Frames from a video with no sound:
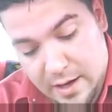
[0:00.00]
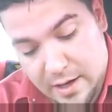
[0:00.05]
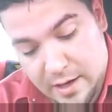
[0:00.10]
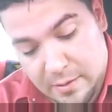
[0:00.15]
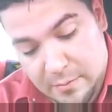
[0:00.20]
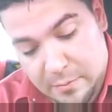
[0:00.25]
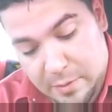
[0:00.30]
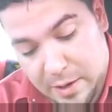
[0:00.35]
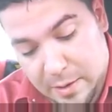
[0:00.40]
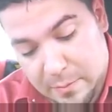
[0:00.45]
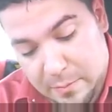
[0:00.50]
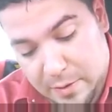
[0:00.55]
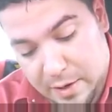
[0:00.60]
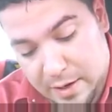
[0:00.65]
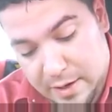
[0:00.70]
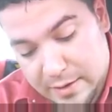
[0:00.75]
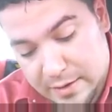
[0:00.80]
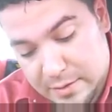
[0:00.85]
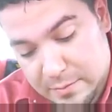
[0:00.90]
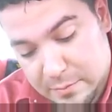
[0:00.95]
And by
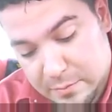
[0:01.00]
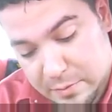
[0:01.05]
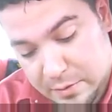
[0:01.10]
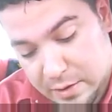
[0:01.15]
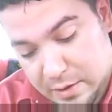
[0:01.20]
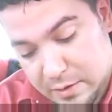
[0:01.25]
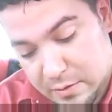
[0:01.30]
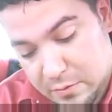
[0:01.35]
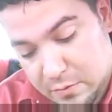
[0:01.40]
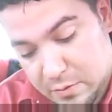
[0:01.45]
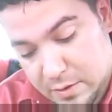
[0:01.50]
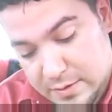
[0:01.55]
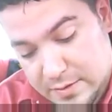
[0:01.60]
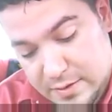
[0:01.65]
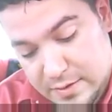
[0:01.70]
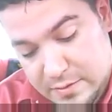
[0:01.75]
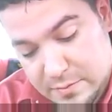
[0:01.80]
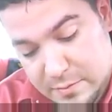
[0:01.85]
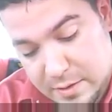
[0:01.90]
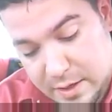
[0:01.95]
bond and blood once
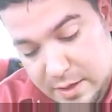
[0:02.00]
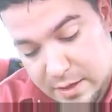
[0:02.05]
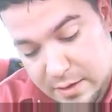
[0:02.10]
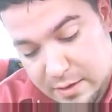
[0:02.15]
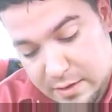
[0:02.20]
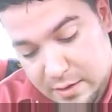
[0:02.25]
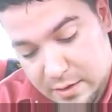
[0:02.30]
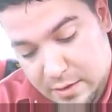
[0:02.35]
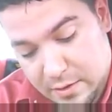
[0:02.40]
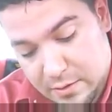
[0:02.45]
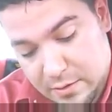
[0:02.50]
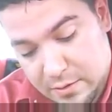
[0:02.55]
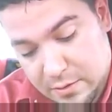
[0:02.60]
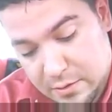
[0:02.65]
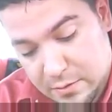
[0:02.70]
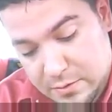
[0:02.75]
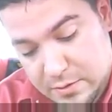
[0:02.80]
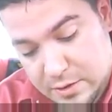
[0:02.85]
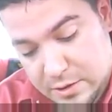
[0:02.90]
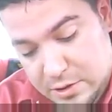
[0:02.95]
is made,
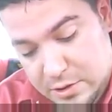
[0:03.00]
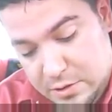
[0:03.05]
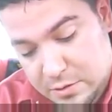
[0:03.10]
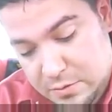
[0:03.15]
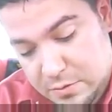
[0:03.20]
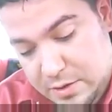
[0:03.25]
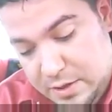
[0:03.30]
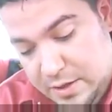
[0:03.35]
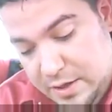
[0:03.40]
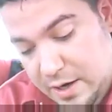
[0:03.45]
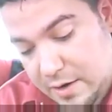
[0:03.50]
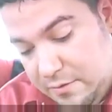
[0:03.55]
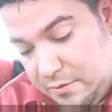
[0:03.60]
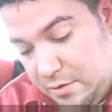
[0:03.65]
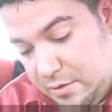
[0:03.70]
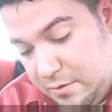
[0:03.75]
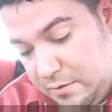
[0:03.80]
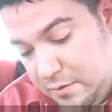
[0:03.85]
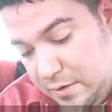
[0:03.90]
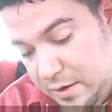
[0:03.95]
those untrue can
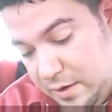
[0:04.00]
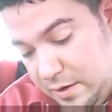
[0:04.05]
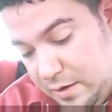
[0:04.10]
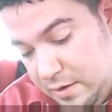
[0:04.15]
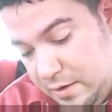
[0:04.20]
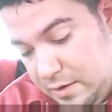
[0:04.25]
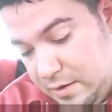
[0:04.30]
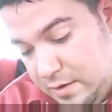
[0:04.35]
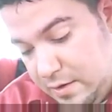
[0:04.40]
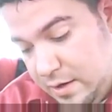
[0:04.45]
never evade.